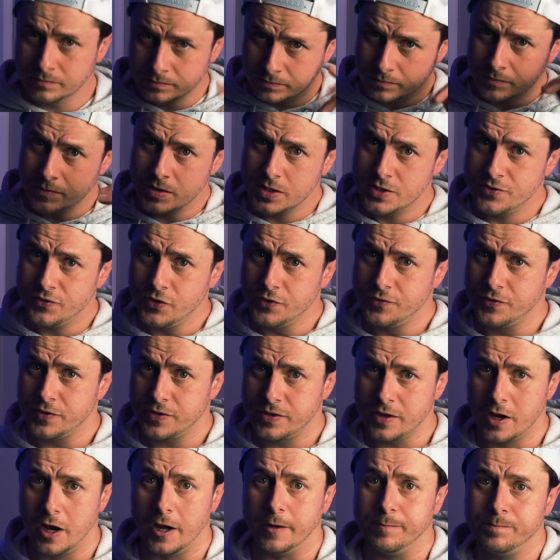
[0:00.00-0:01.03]
It's food for
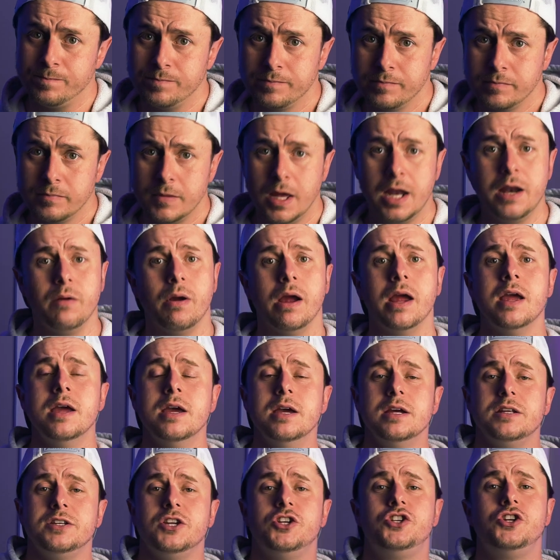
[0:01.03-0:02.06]
thought. Anyway,
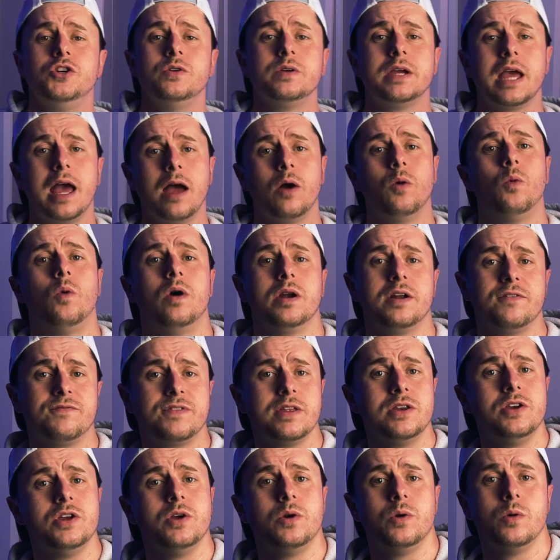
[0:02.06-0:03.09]
did you get one of the
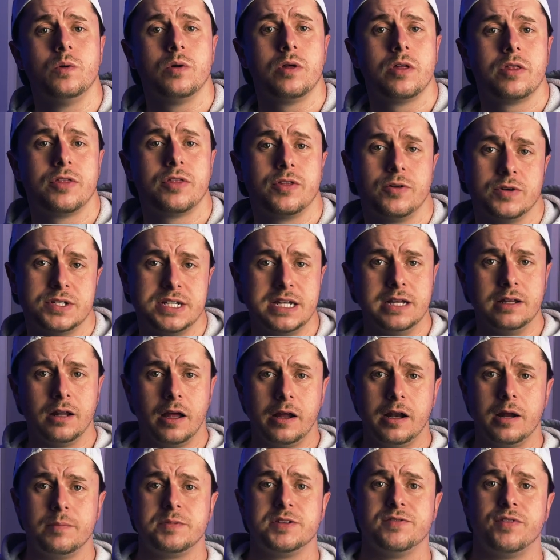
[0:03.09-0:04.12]
new 13
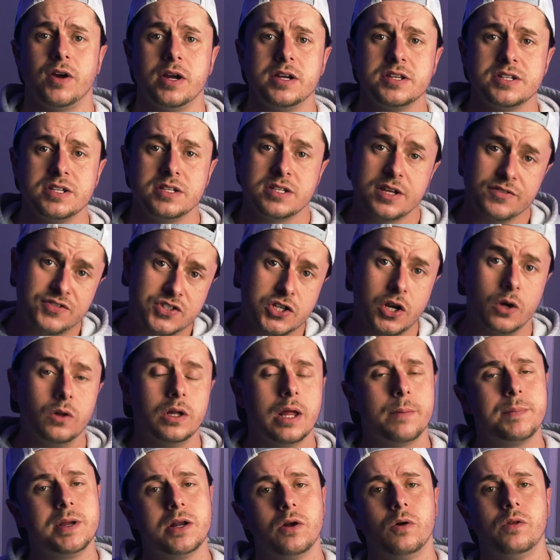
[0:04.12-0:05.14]
lineup devices? If so, let
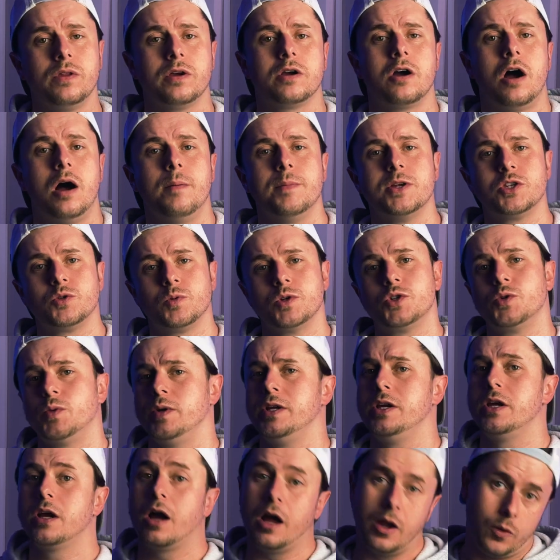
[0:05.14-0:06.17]
me know in the comments which one
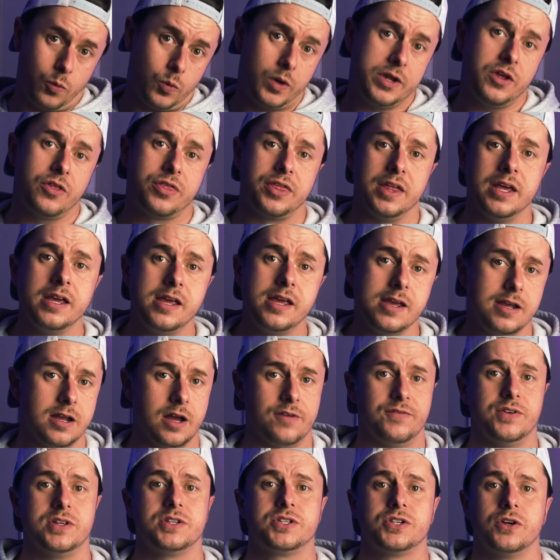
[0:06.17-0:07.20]
you got and what you're thinking of
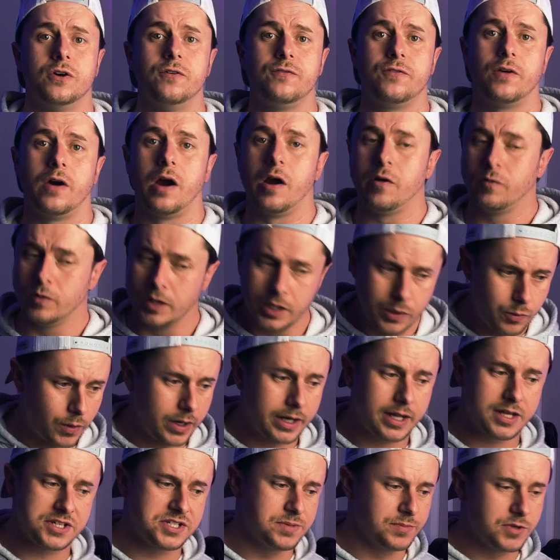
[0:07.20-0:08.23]
it so far. I really want to
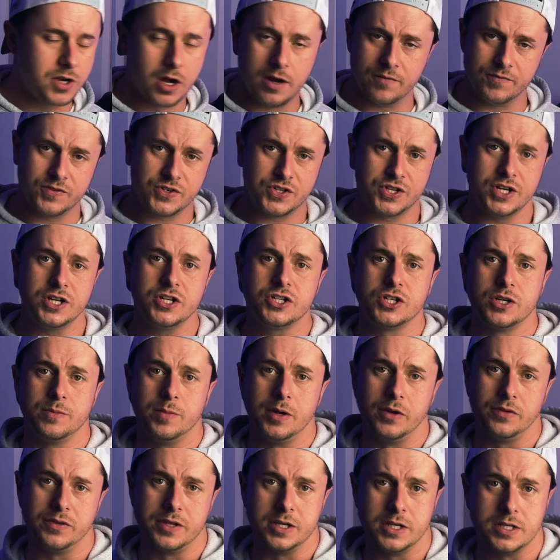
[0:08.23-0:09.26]
get some conversation
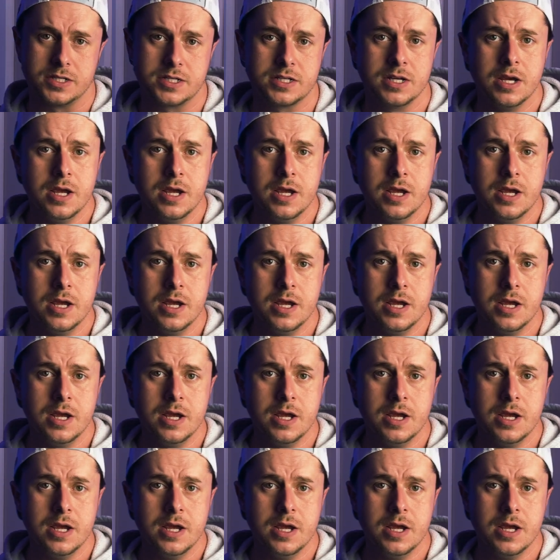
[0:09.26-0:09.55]
about this